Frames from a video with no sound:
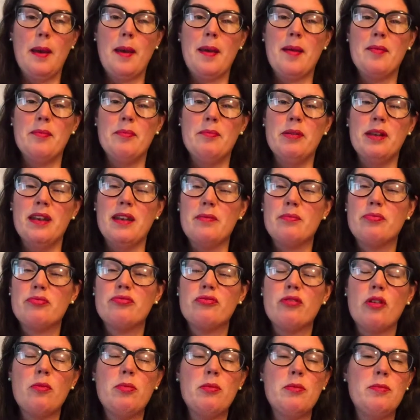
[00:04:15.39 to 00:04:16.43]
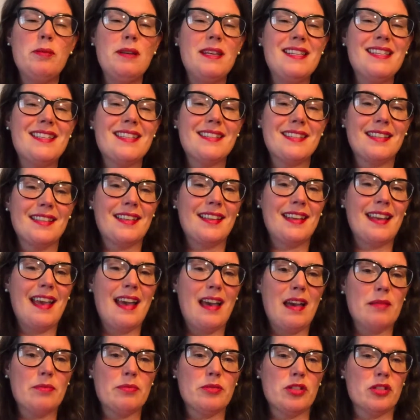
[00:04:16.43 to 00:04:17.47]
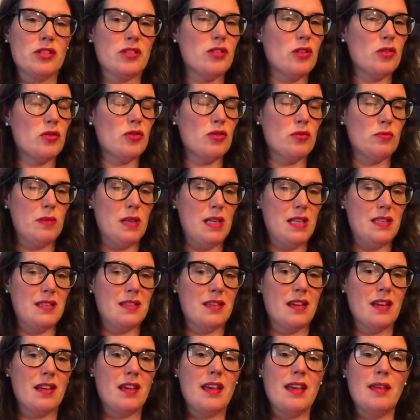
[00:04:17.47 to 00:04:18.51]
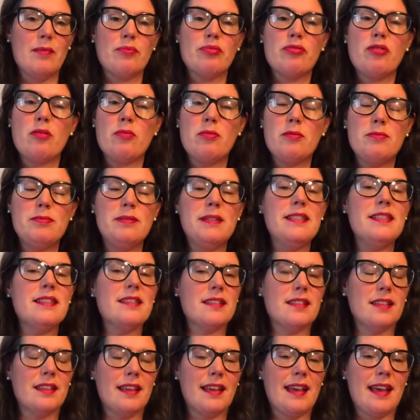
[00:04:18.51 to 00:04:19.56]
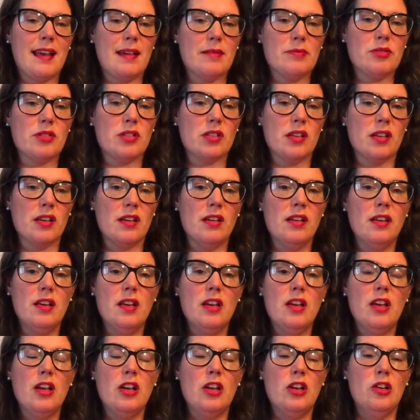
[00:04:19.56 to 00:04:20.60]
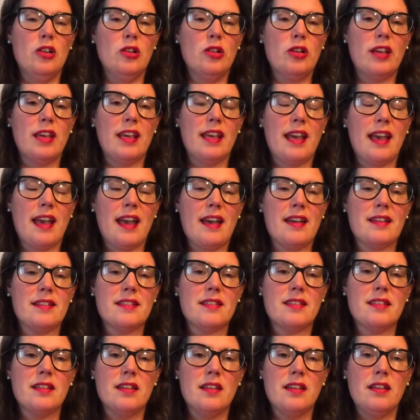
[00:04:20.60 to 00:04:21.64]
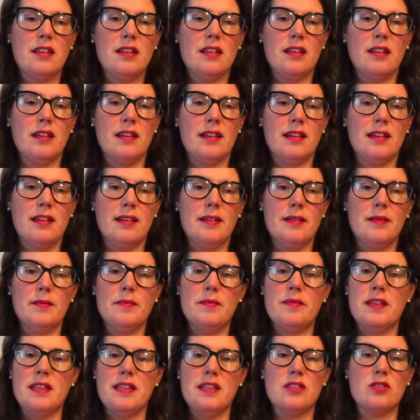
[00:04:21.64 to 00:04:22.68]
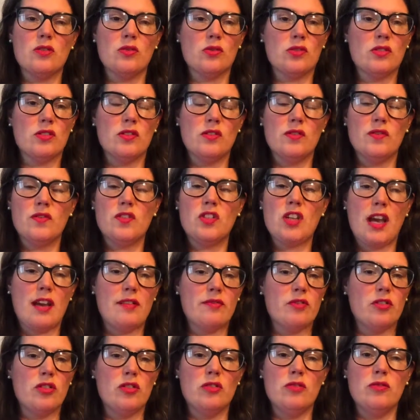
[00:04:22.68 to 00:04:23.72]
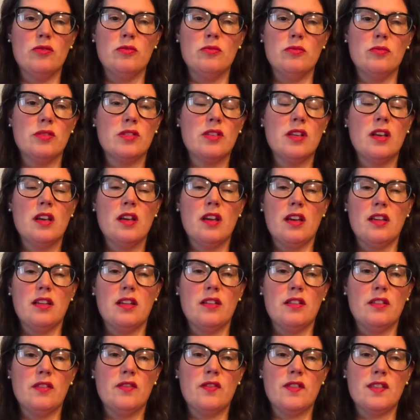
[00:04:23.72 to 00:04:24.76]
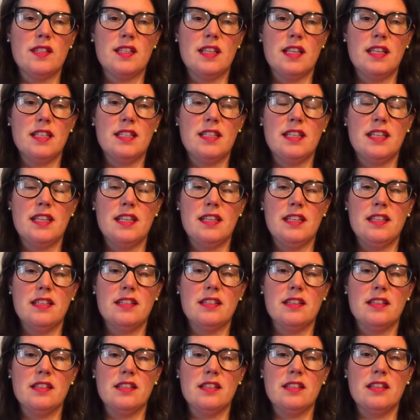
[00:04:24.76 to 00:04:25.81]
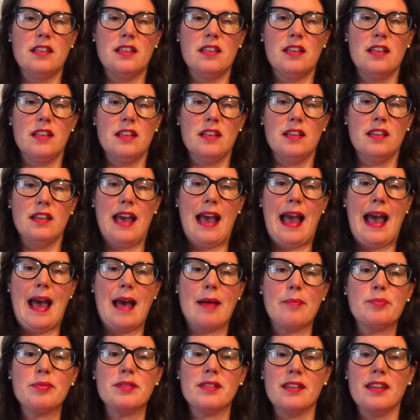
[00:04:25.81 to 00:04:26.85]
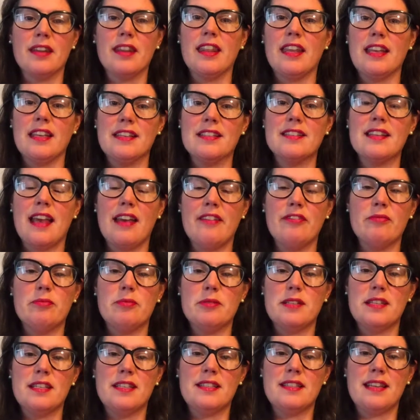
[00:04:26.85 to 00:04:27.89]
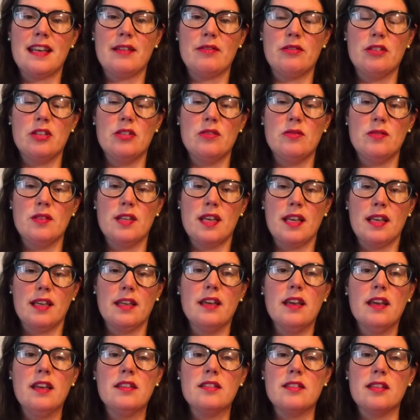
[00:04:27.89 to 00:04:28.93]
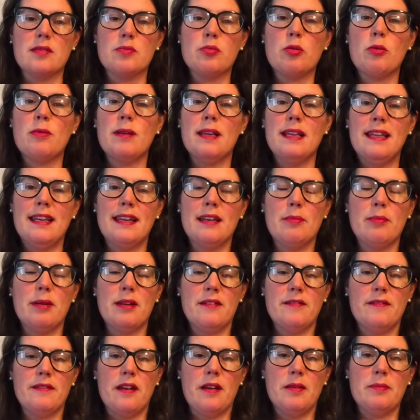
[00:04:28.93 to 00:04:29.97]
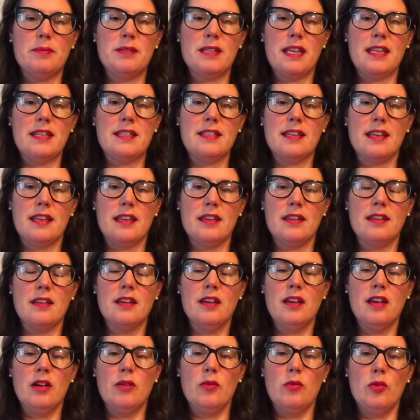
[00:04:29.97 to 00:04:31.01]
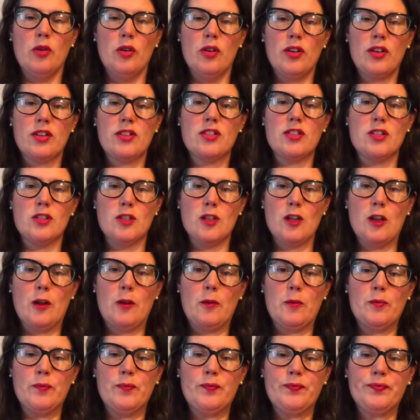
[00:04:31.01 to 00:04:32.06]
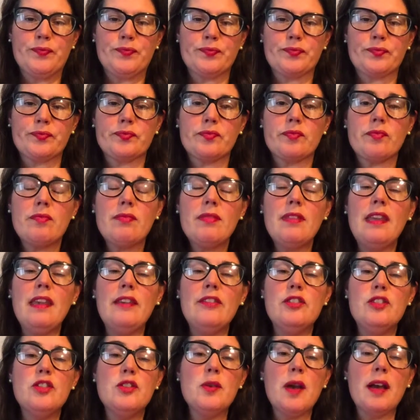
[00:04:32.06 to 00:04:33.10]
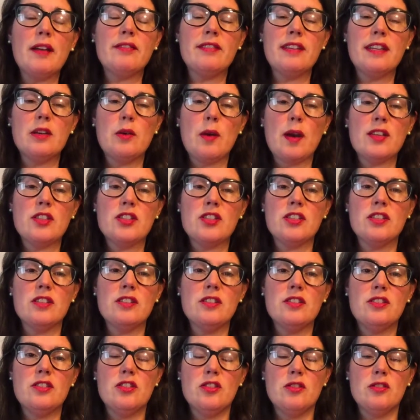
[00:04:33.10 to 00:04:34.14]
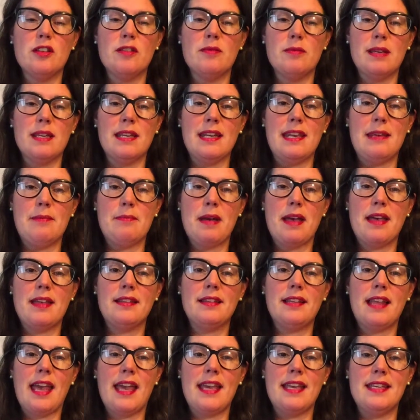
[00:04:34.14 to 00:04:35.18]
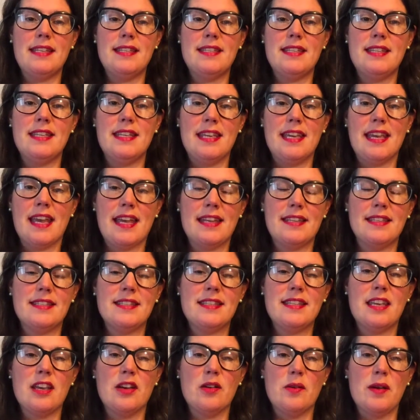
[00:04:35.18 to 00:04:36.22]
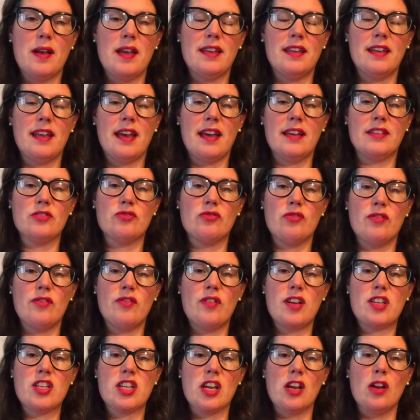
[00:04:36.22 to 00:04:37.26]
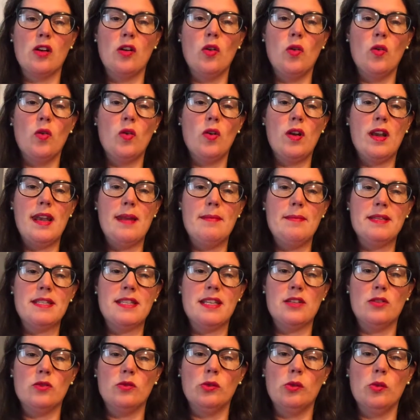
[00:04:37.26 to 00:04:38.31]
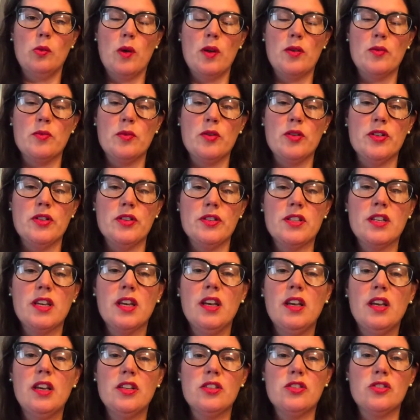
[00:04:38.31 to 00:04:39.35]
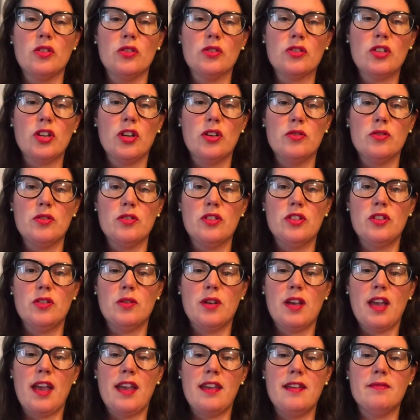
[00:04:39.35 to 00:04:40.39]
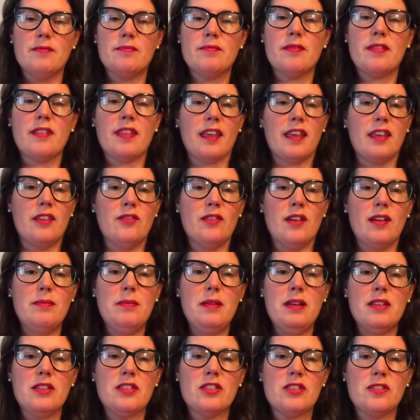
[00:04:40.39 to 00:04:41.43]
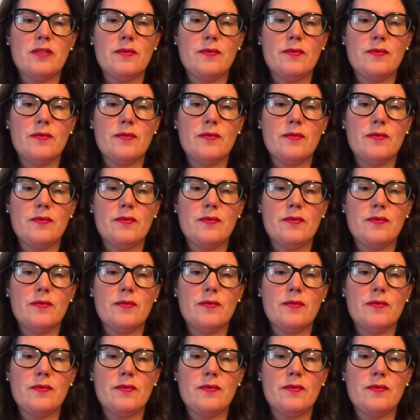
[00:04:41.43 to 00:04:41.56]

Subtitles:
But it probably doesn't capture social media. It probably doesn't capture looking at these sorts of chat rooms and other facilities and apps and things that everybody is now using. So there's probably a little bit of updating work to do. If you do have any questions, do give me an email, adenton@refreshinglawlimited, or one word, .co.uk. Thank you very much.